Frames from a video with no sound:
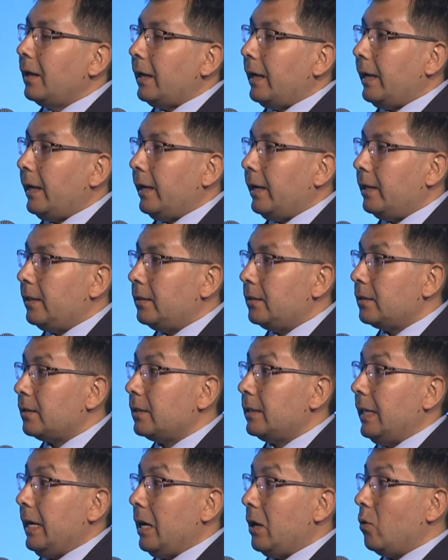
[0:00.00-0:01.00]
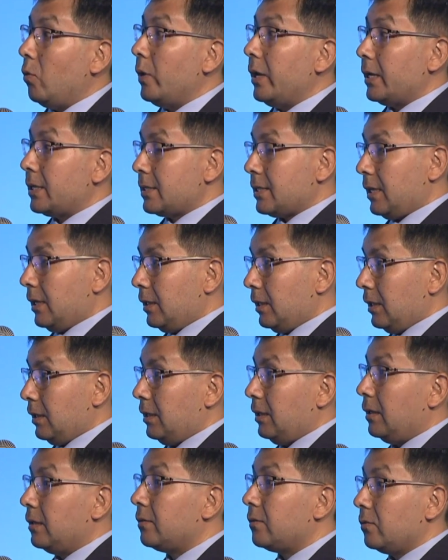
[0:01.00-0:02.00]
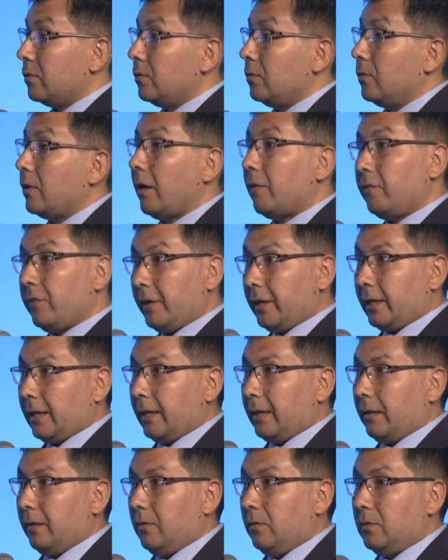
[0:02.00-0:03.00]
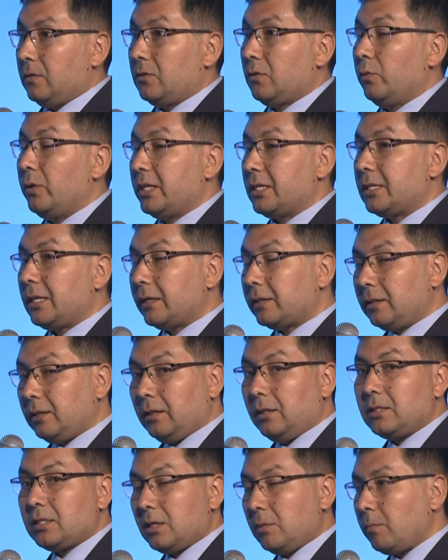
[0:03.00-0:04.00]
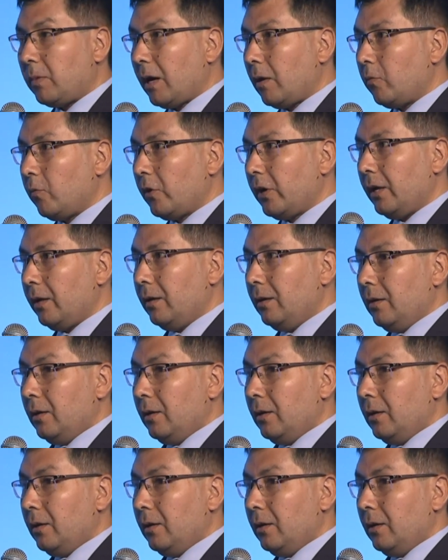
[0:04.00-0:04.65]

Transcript: And now we extended it to Africa. So we are starting in Zimbabwe.